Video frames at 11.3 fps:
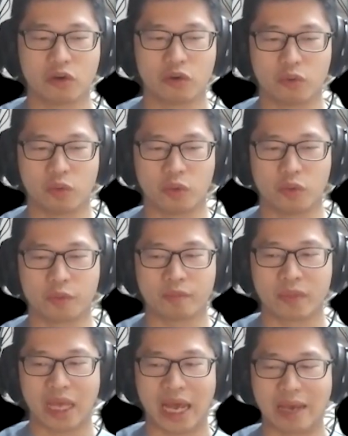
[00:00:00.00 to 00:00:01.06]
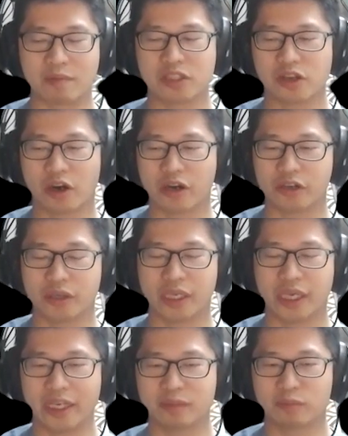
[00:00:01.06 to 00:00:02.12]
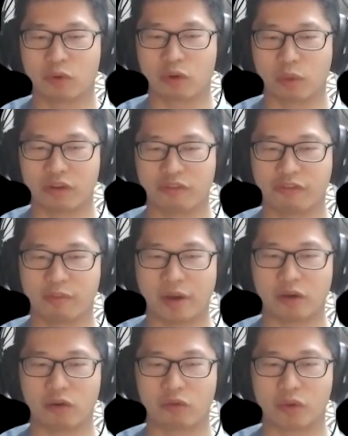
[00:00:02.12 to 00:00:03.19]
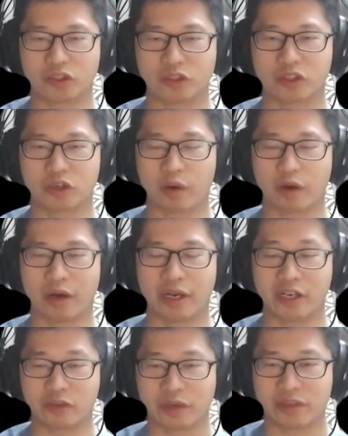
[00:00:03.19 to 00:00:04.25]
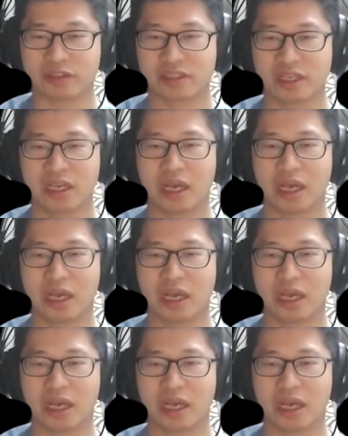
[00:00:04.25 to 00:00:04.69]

who I'm starting to engage more with for my own research career and interests,